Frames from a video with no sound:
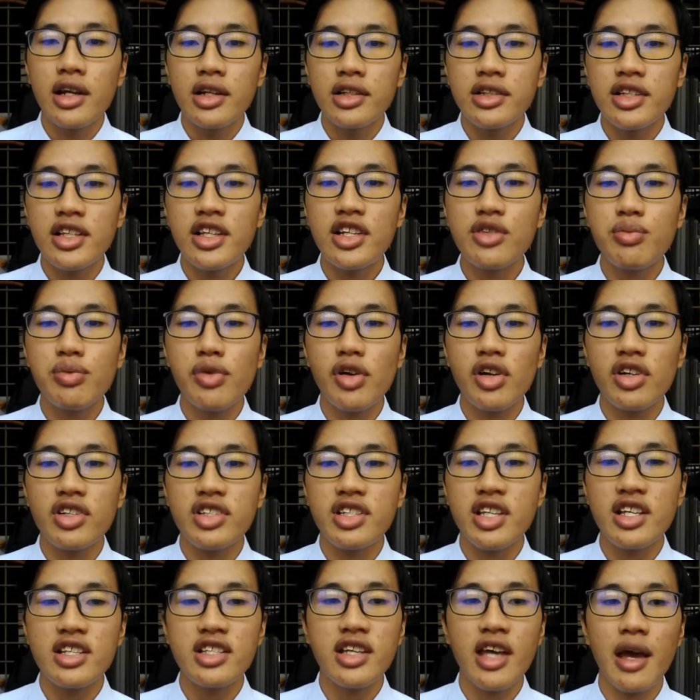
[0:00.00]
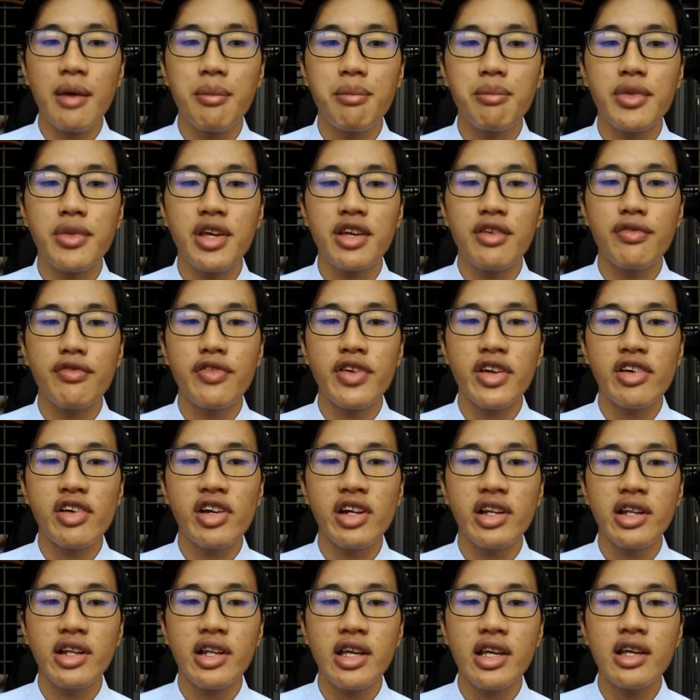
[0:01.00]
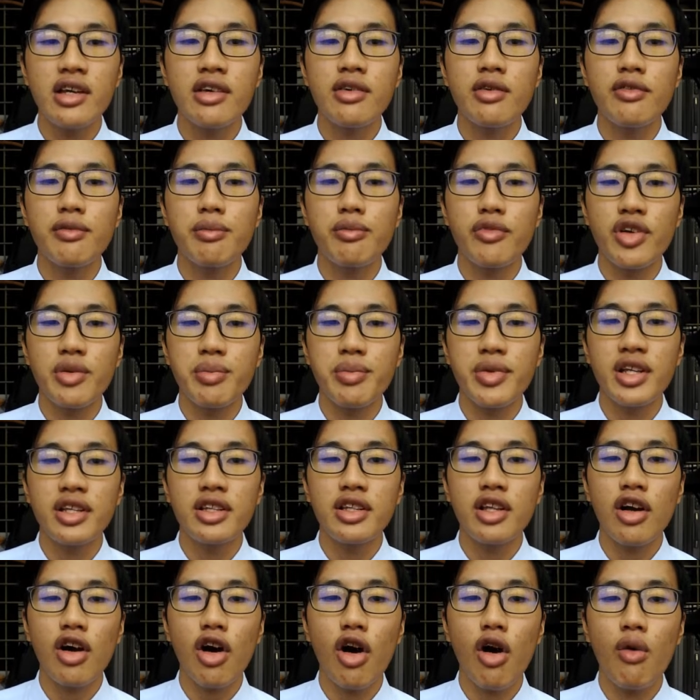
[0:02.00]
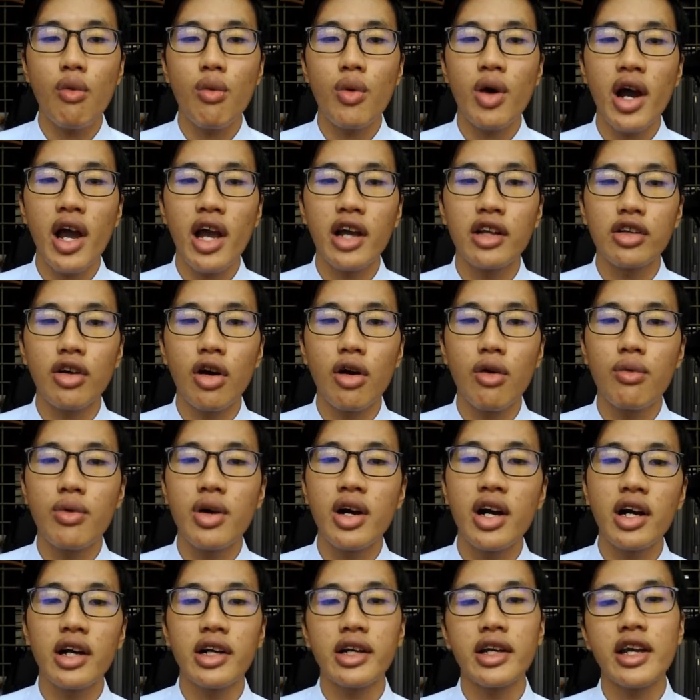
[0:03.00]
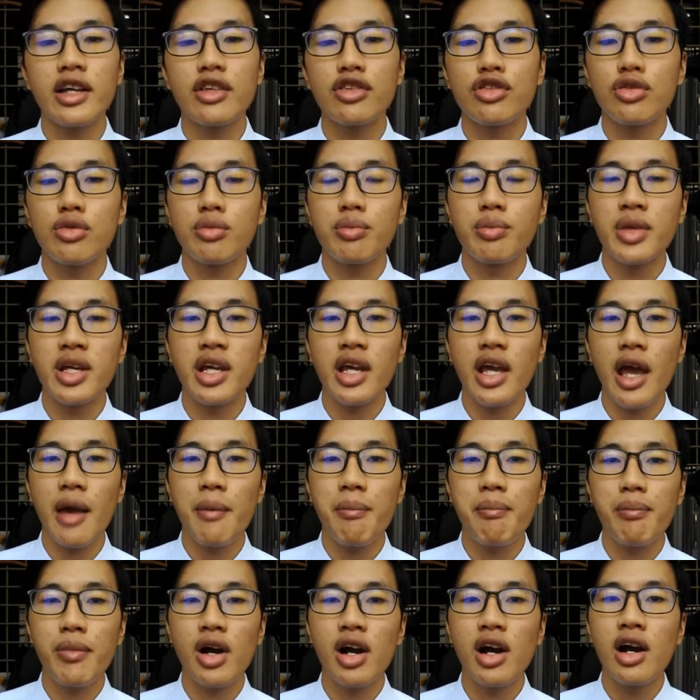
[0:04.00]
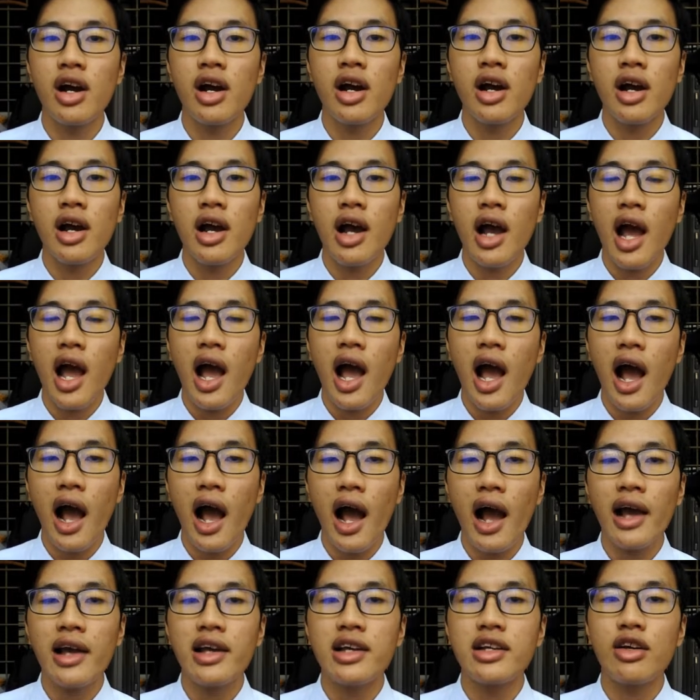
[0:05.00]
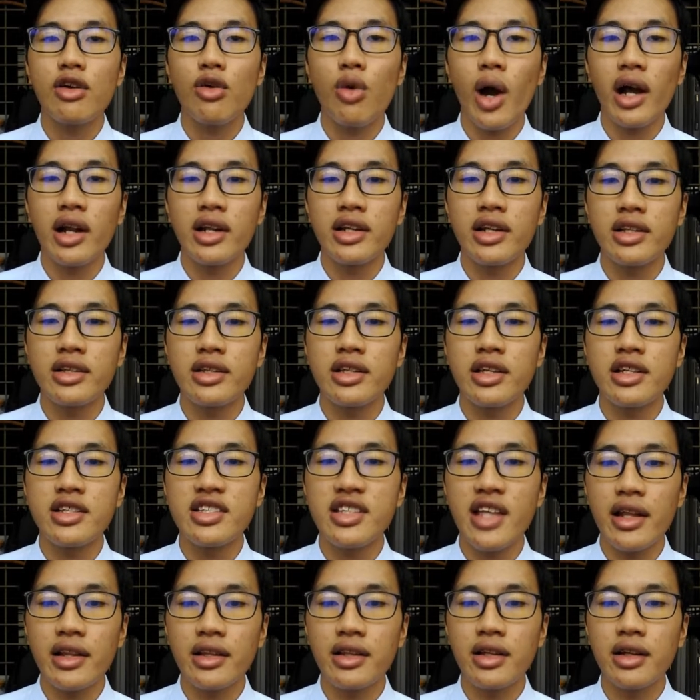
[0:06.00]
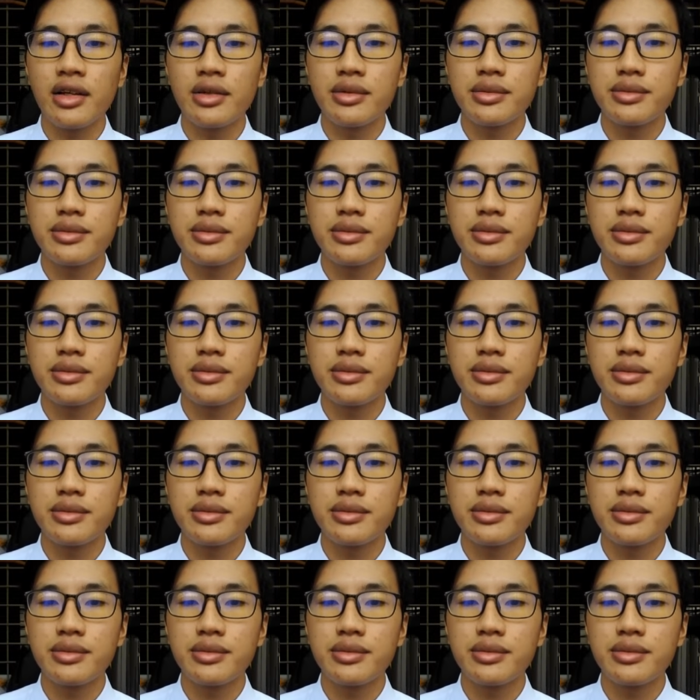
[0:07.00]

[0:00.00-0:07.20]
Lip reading: This process can be frequently repeated over and over again to meet Apple's high quality standard.